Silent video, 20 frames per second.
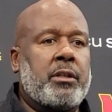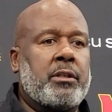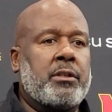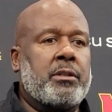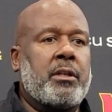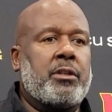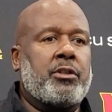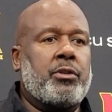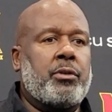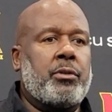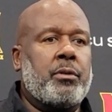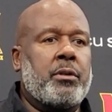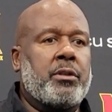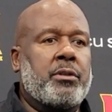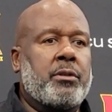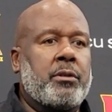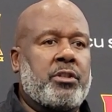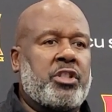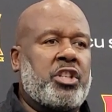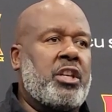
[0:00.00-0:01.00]
is that you
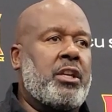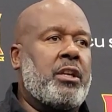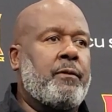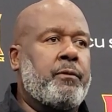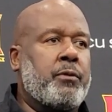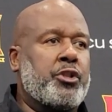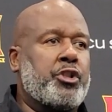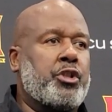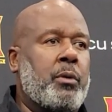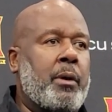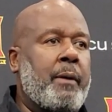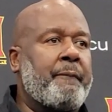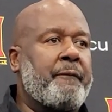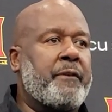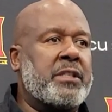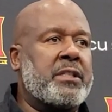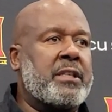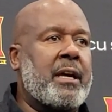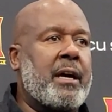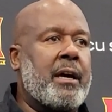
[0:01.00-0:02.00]
achieve what you
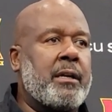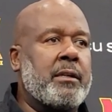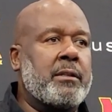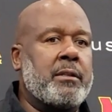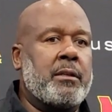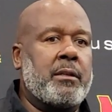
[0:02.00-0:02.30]
emphasize.